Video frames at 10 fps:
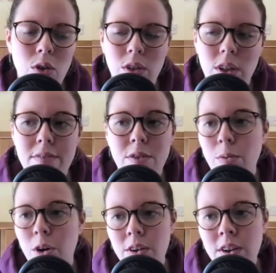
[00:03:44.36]

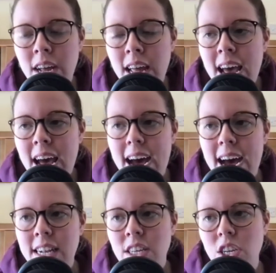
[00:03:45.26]
everyone.
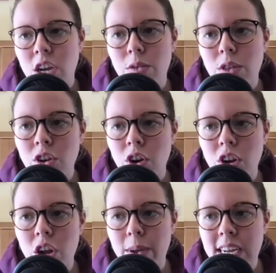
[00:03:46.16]
And so the not
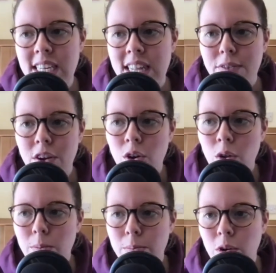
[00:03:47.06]
knowing is
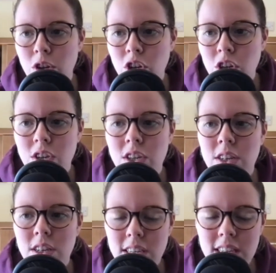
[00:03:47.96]
difficult, but just
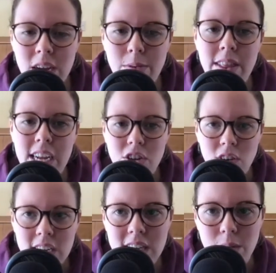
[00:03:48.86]
stick with it.
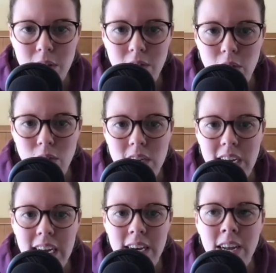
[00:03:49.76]
Try and stick with your
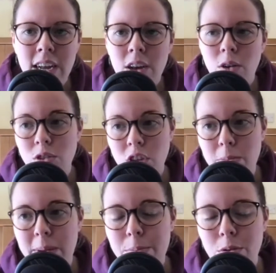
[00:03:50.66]
routine. Also
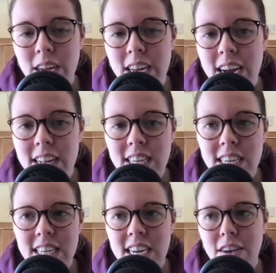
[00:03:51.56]
be pretty kind to
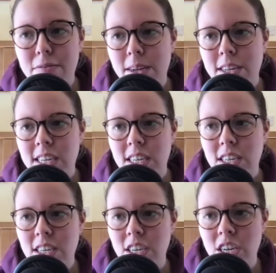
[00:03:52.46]
yourself because
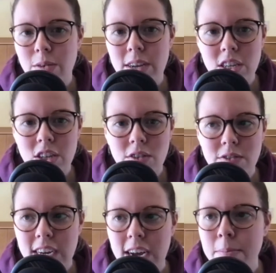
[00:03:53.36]
it's a tough
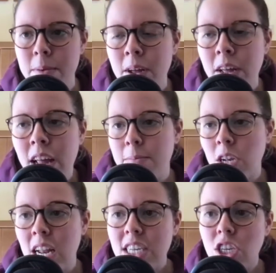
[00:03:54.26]
time.
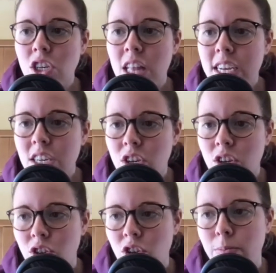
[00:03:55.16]
So let's
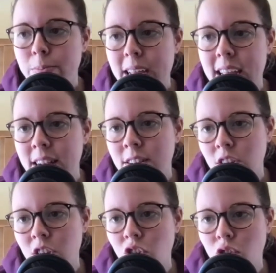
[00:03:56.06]
jump
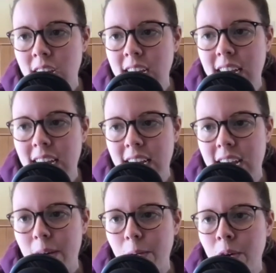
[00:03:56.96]
into the training
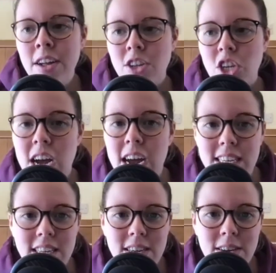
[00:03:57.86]
now.
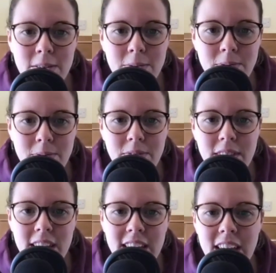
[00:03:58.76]
Jazz,
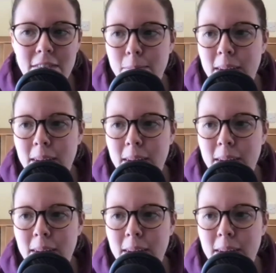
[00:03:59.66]
give me